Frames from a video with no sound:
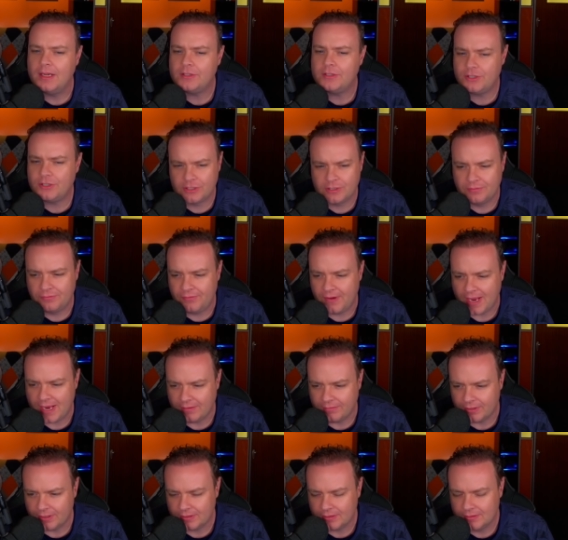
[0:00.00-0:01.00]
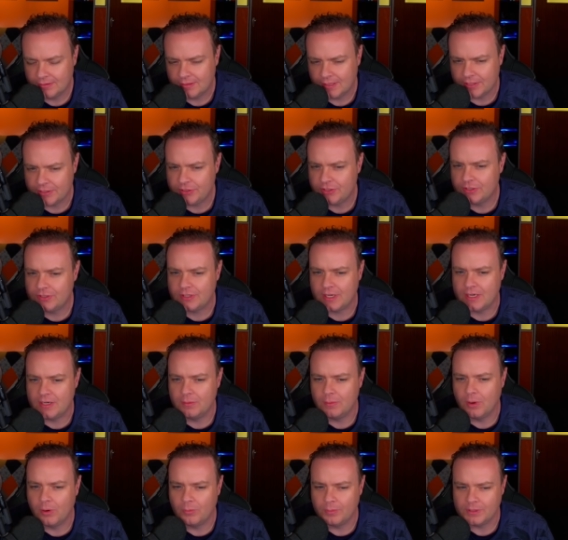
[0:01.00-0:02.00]
"It's just a favor. Let's just say
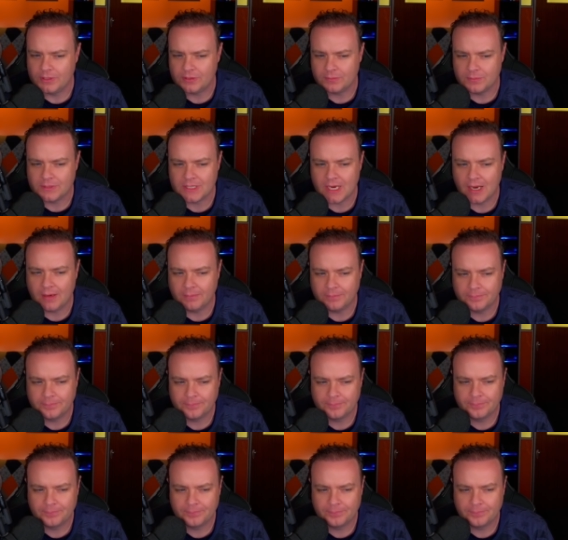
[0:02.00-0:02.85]
you owe me some time."